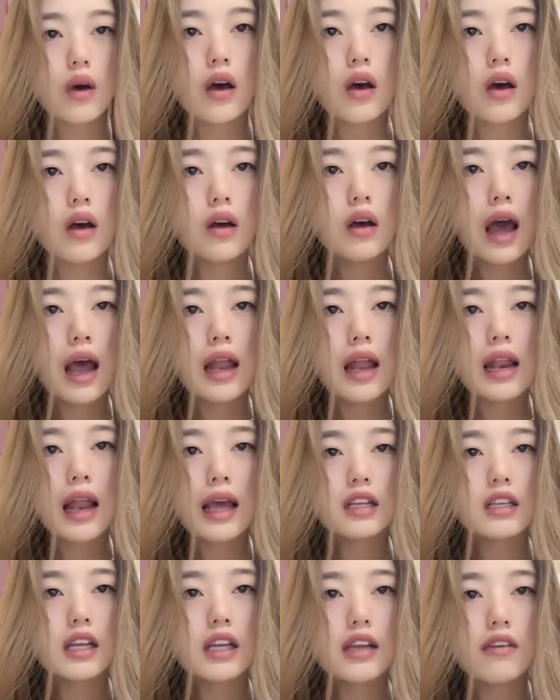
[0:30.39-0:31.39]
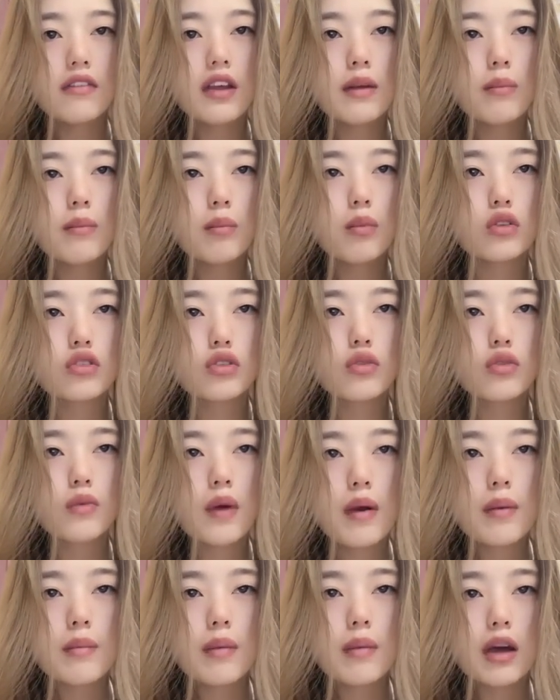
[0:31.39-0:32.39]
uh, I like living Bozhou
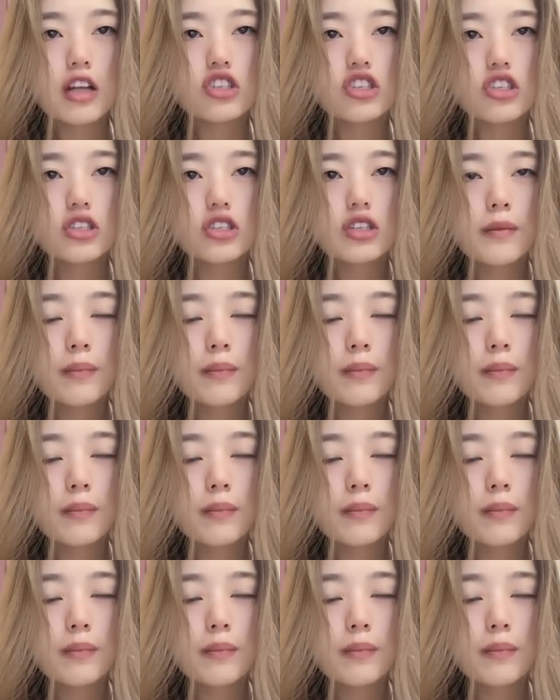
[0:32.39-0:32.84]
very much.